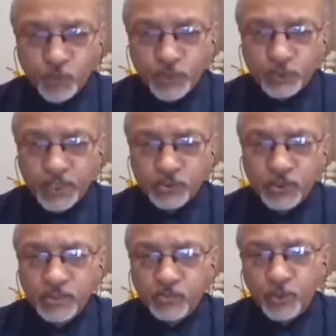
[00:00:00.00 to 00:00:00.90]
when we are
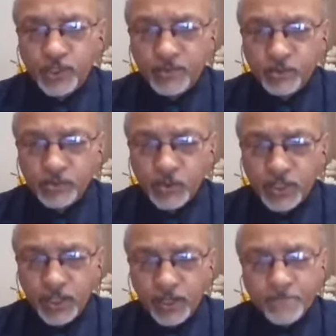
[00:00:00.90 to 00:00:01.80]
talking more about
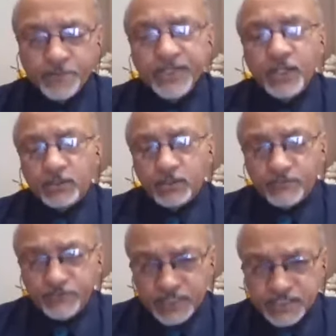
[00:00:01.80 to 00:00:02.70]
corona,
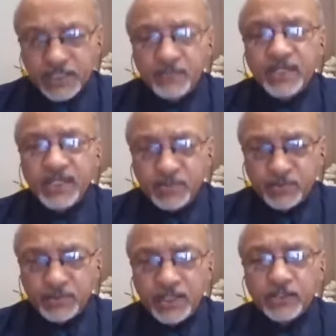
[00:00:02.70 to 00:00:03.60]
obviously many
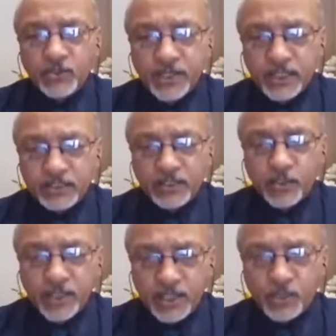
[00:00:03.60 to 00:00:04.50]
people are talking that
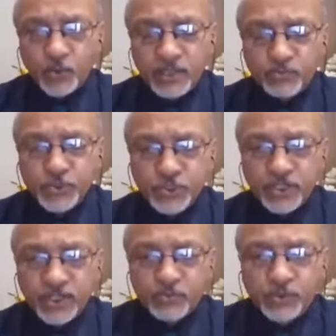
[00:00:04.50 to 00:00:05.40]
okay, you can boost your
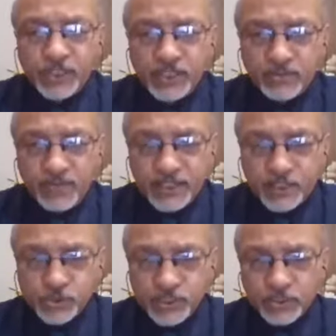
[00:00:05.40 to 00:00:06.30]
immunity by
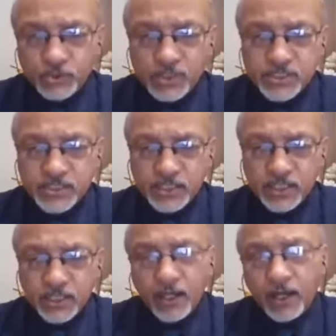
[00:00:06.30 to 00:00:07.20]
using
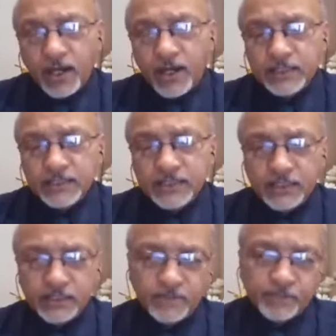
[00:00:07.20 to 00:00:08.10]
tulsi,
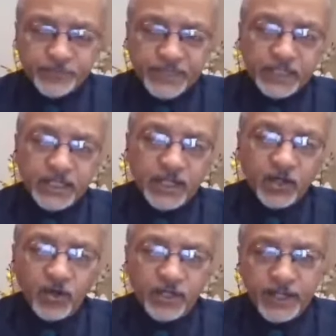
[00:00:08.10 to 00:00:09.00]
haldi, then
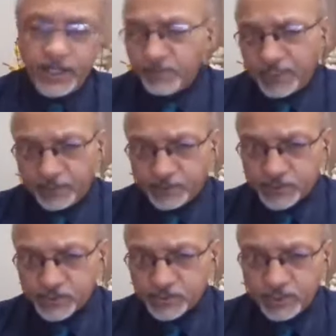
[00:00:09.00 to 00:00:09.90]
giloy, and many
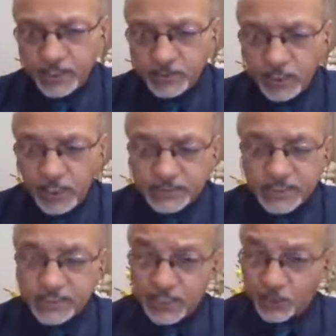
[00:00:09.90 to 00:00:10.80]
others, right? So
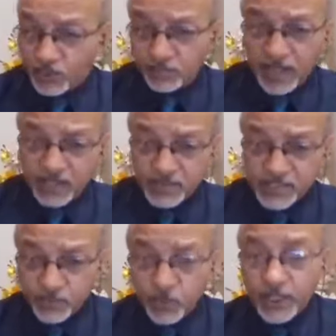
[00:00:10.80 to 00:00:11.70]
these are all
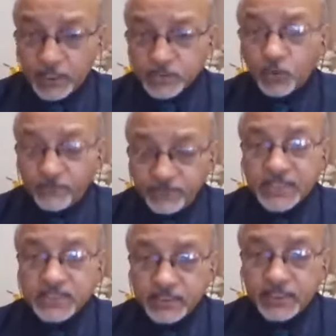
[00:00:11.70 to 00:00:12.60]
plant-based products.
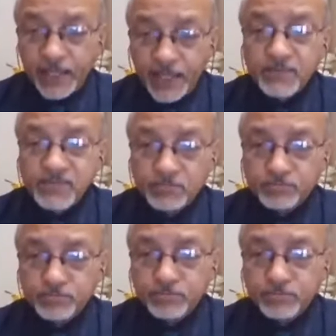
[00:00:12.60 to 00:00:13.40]
Obviously they have some